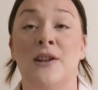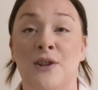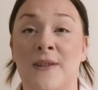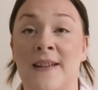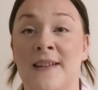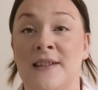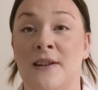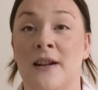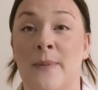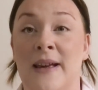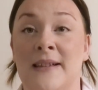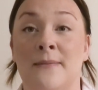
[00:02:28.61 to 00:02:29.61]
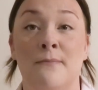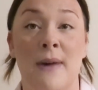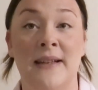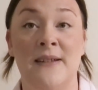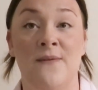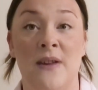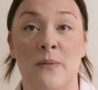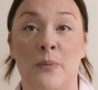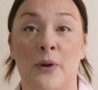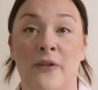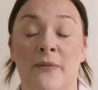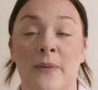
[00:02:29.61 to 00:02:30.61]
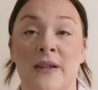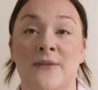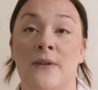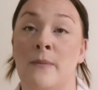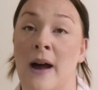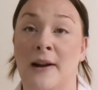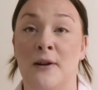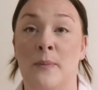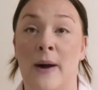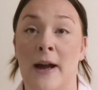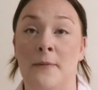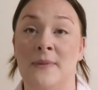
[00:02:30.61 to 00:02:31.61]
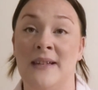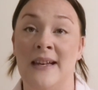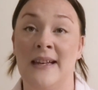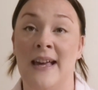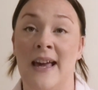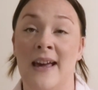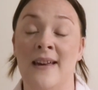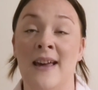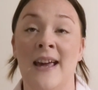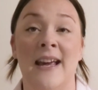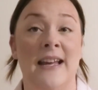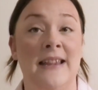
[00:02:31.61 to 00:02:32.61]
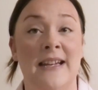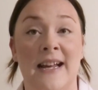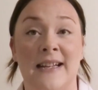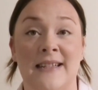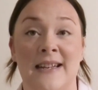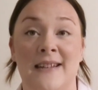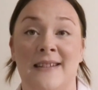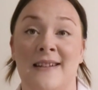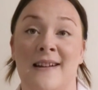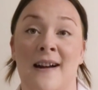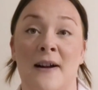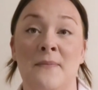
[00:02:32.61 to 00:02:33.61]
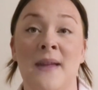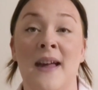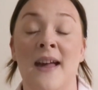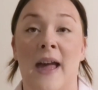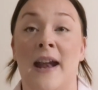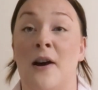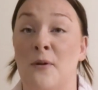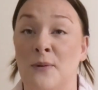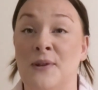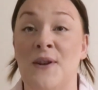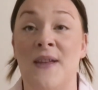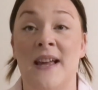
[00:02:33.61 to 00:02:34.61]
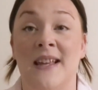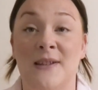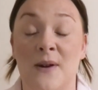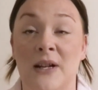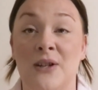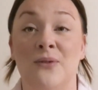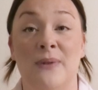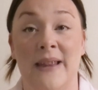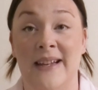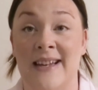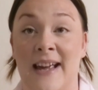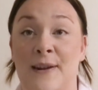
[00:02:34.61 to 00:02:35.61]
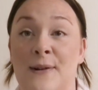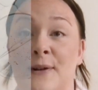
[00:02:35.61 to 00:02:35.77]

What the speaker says: I do think there's going to be some massive improvements for microbiome skincare in the next years to come, and I also think it's going to really take